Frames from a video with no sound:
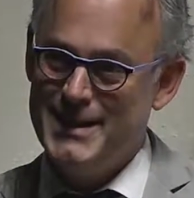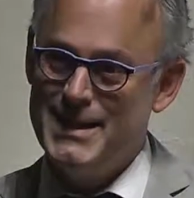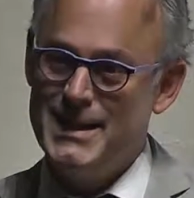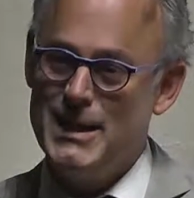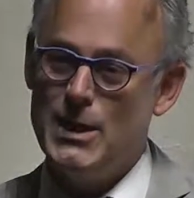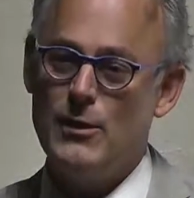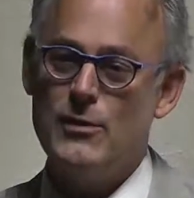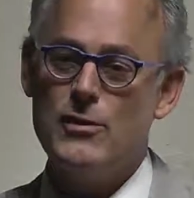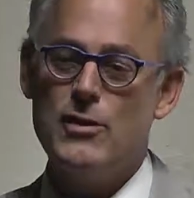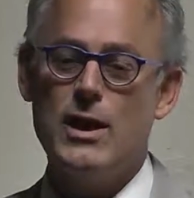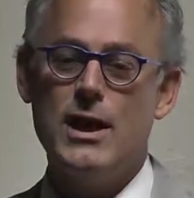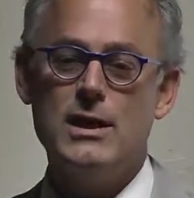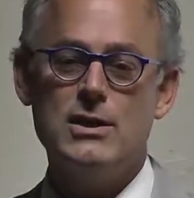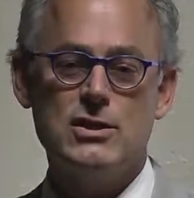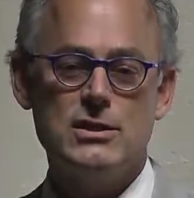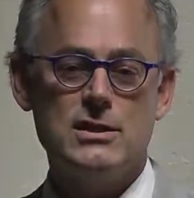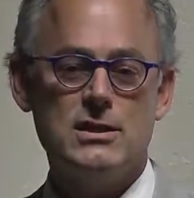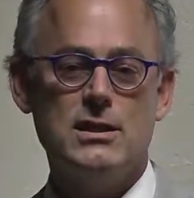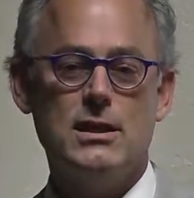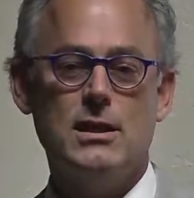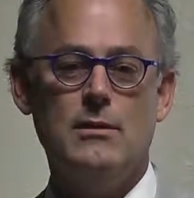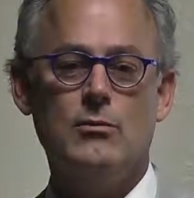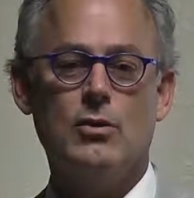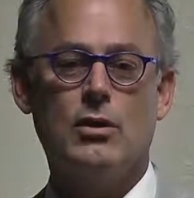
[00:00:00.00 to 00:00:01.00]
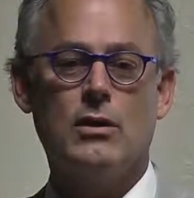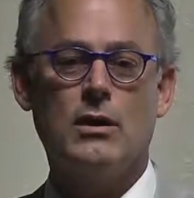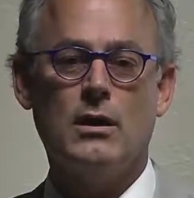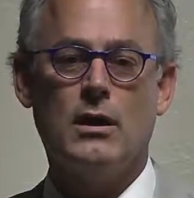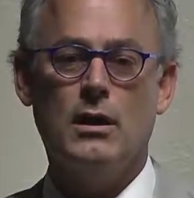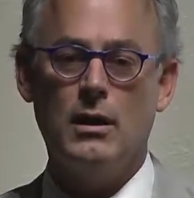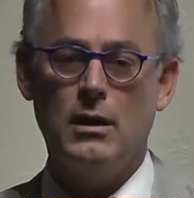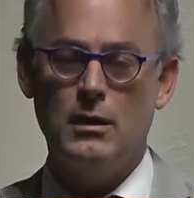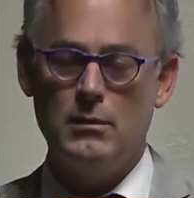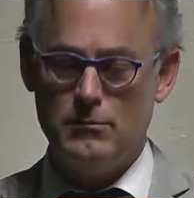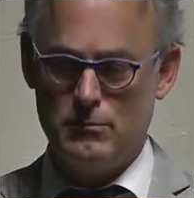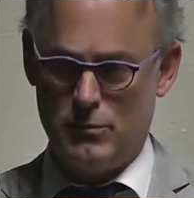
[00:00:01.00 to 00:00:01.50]
You know, there, it just seemed
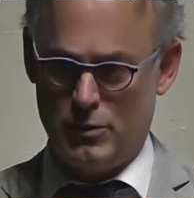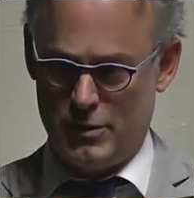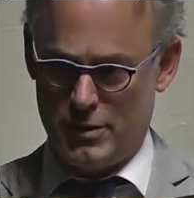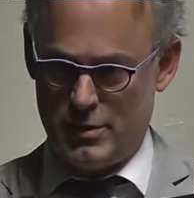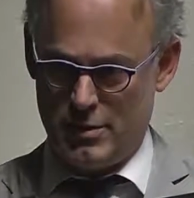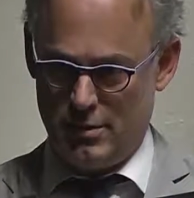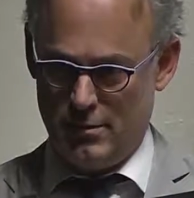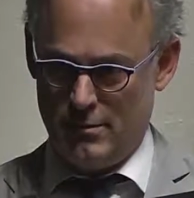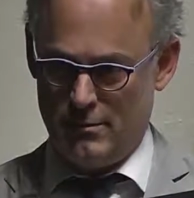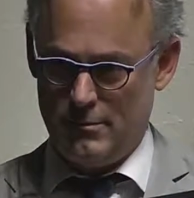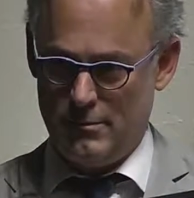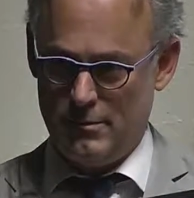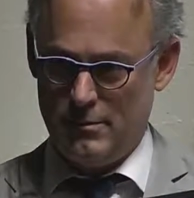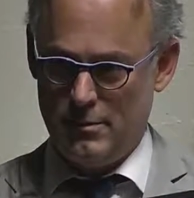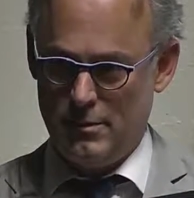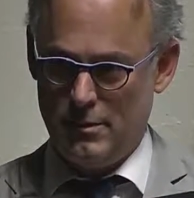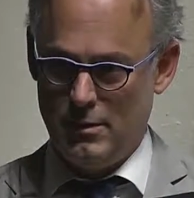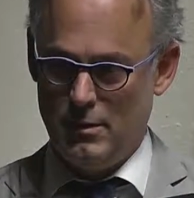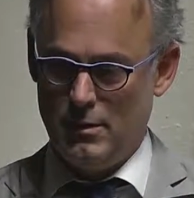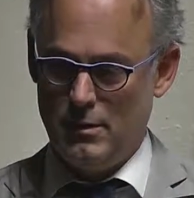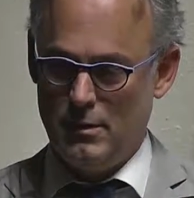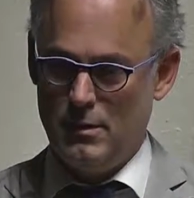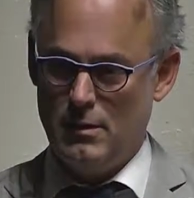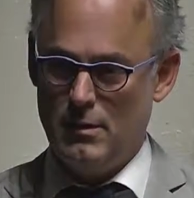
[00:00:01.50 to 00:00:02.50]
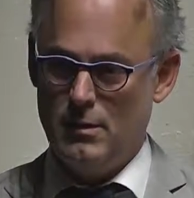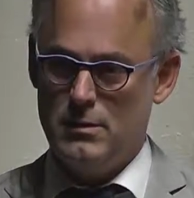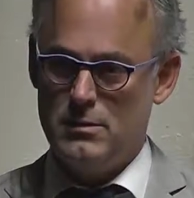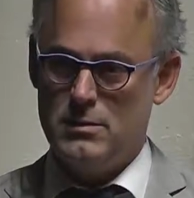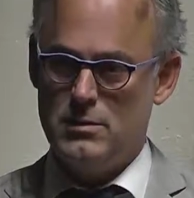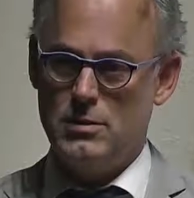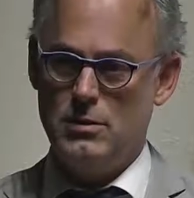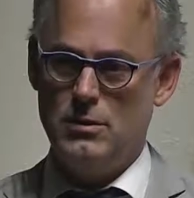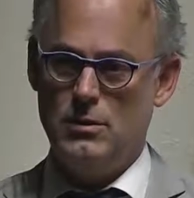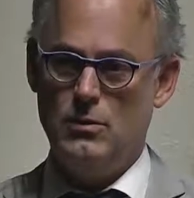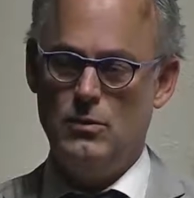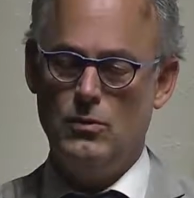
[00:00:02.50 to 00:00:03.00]
cumbersome
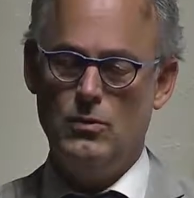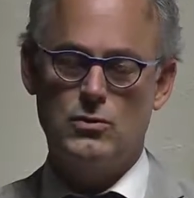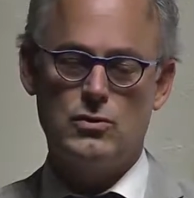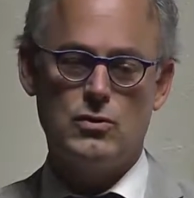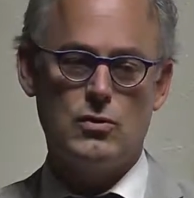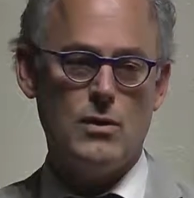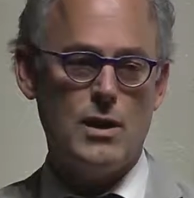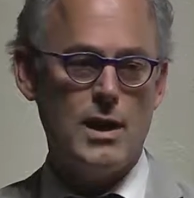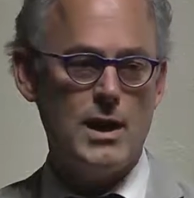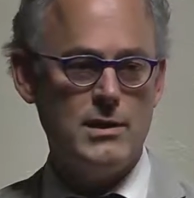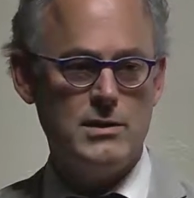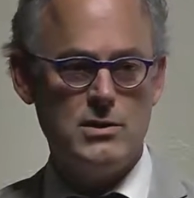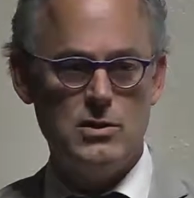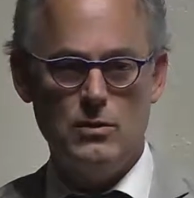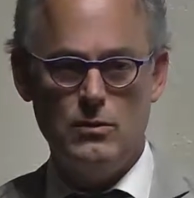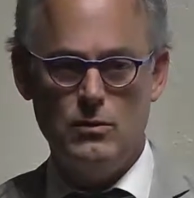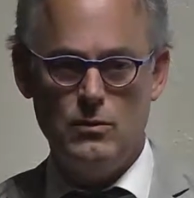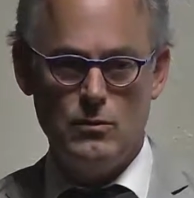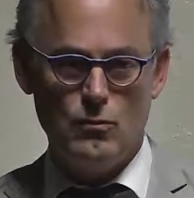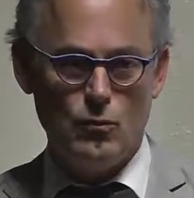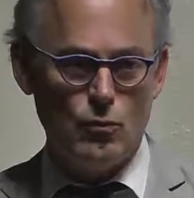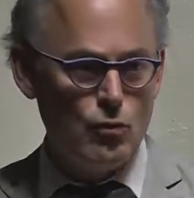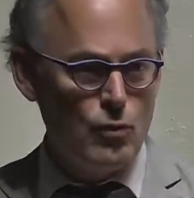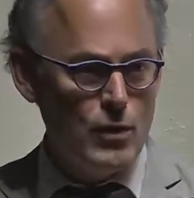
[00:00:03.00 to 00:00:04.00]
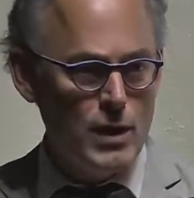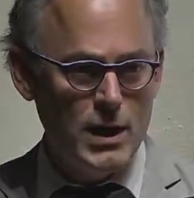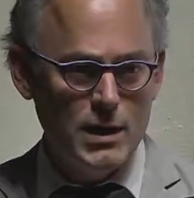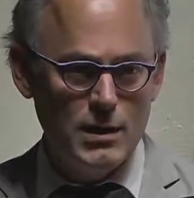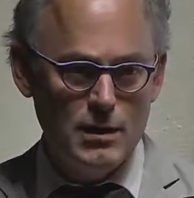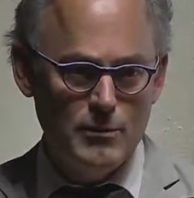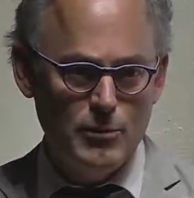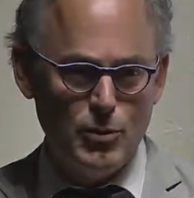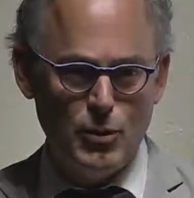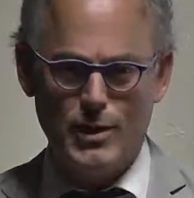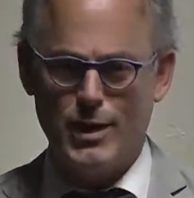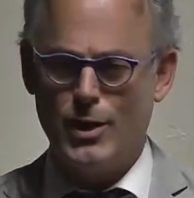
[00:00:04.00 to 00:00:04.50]
to try to read
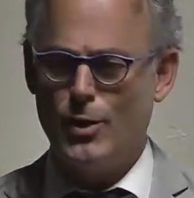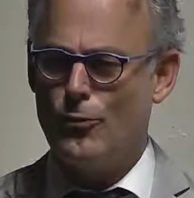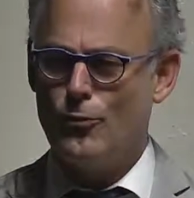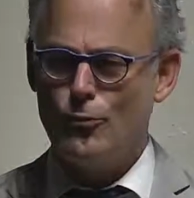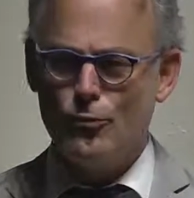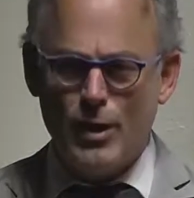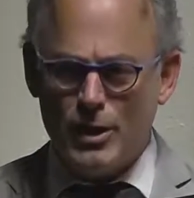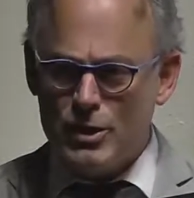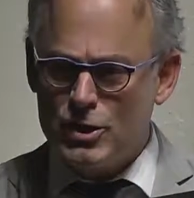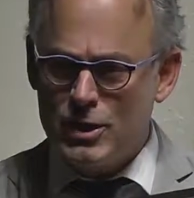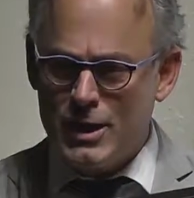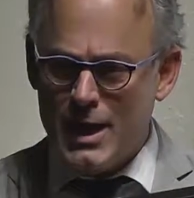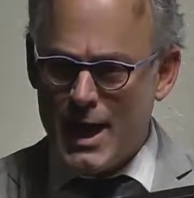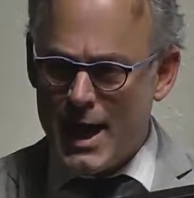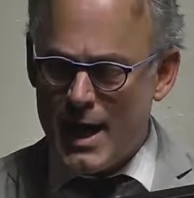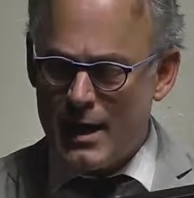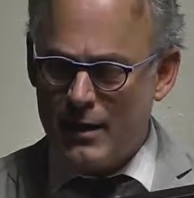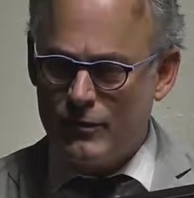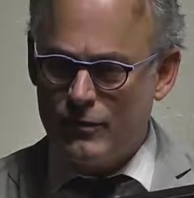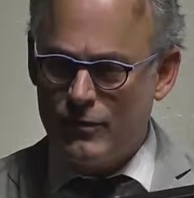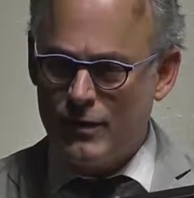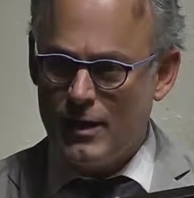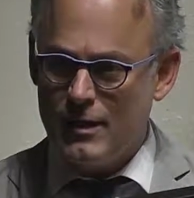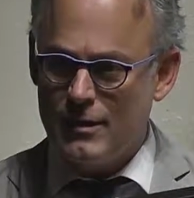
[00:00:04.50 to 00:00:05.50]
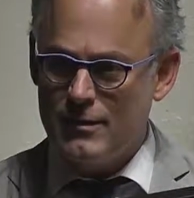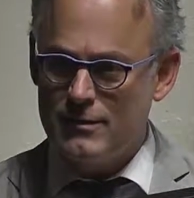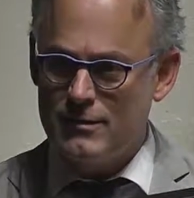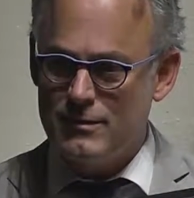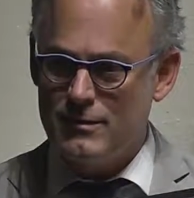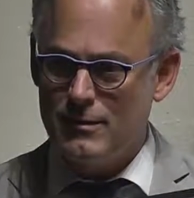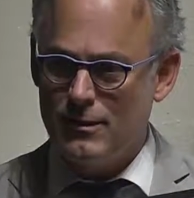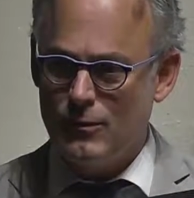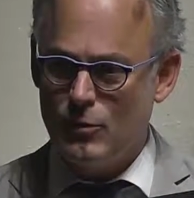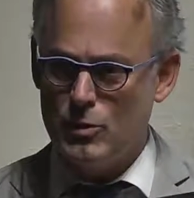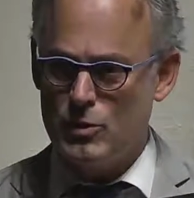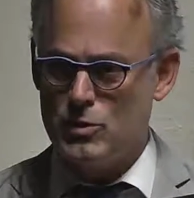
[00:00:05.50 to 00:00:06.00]
the book in a Russian
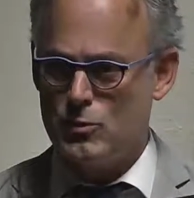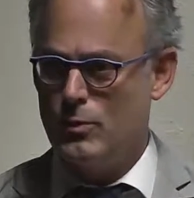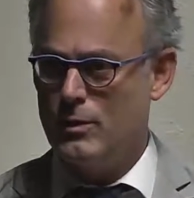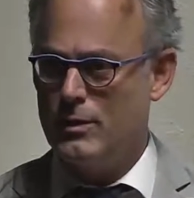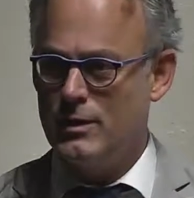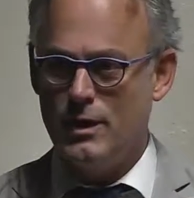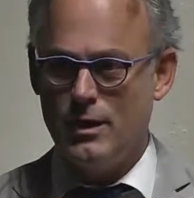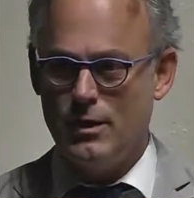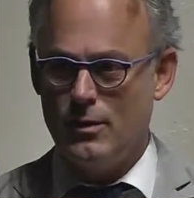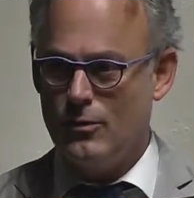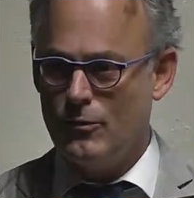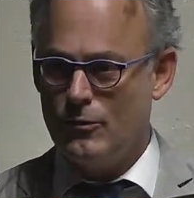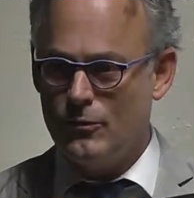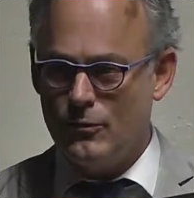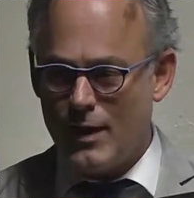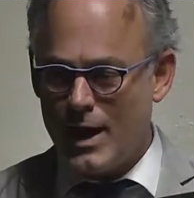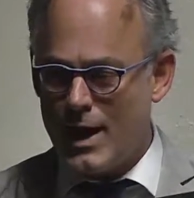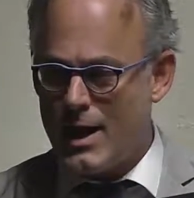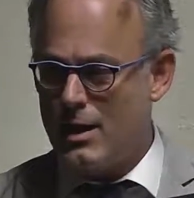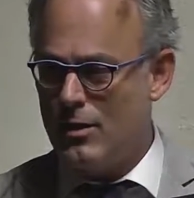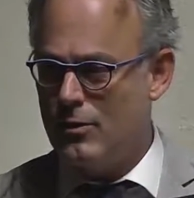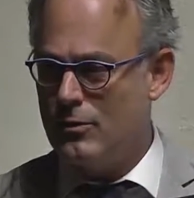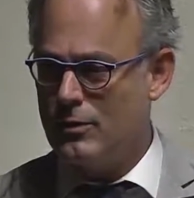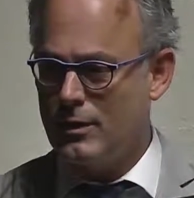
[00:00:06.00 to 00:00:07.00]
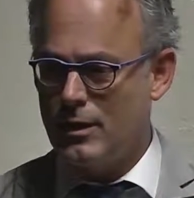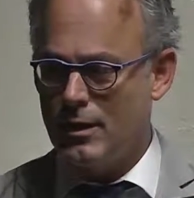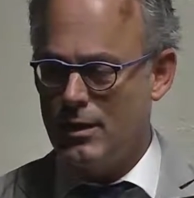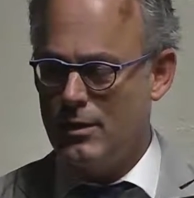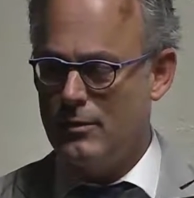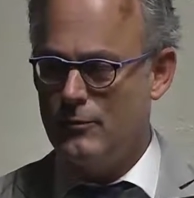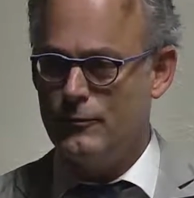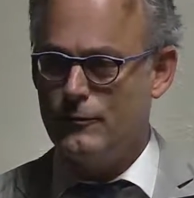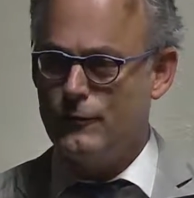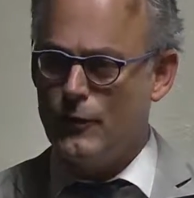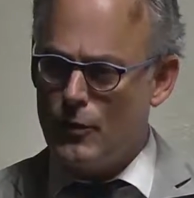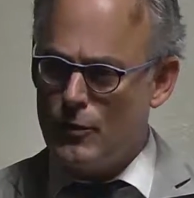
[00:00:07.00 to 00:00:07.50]
accent, which would, you know, sound kind
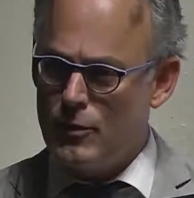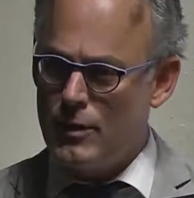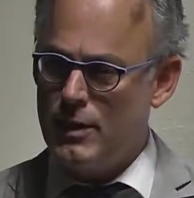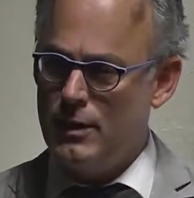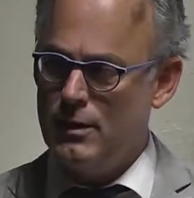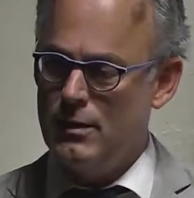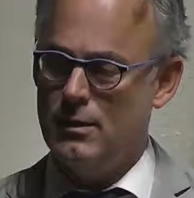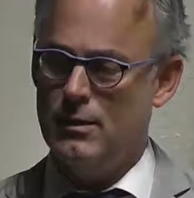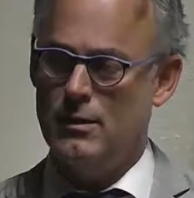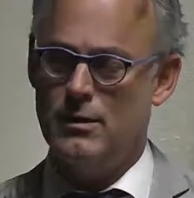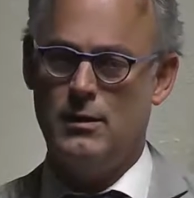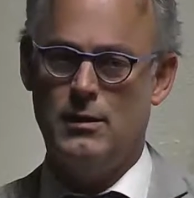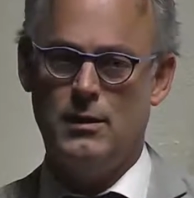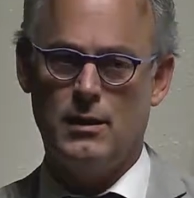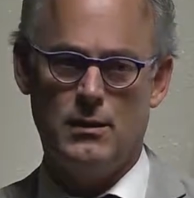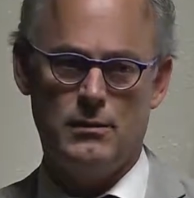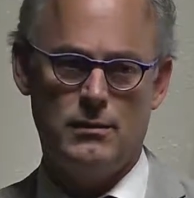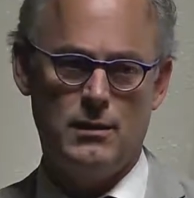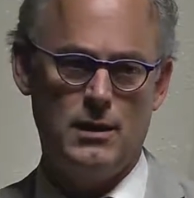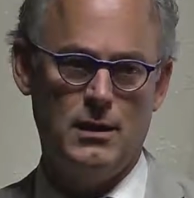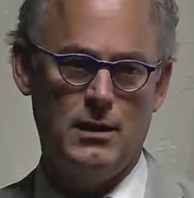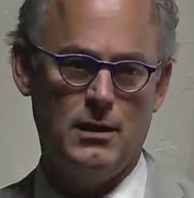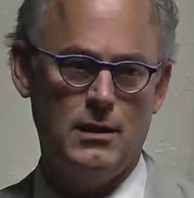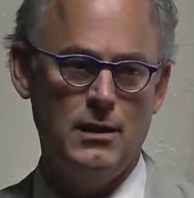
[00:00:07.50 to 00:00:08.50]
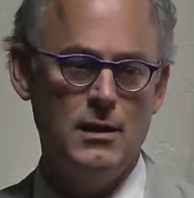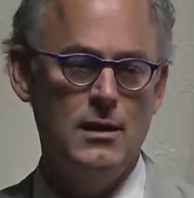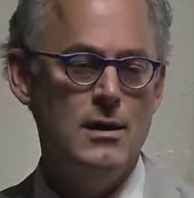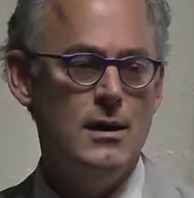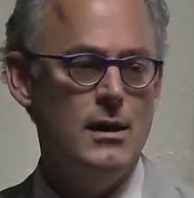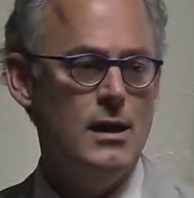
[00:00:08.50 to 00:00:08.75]
of phony, uh, I think.